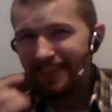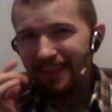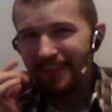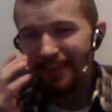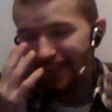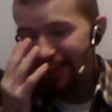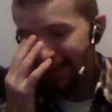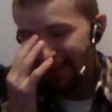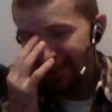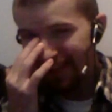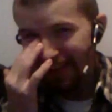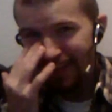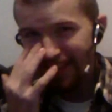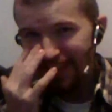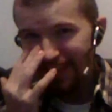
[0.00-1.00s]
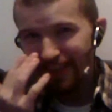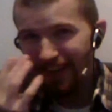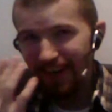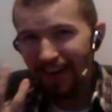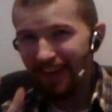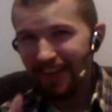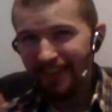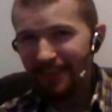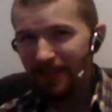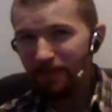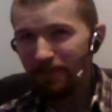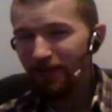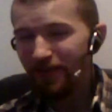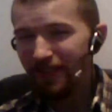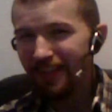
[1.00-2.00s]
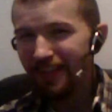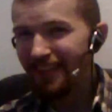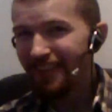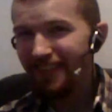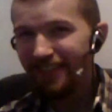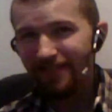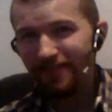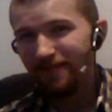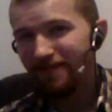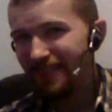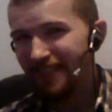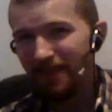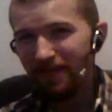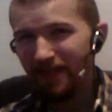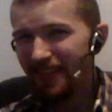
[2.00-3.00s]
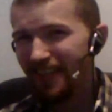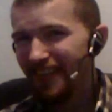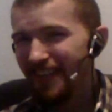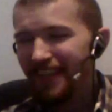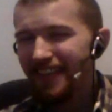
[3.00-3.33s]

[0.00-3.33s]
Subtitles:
it literally is like you're crying at some point, like little something.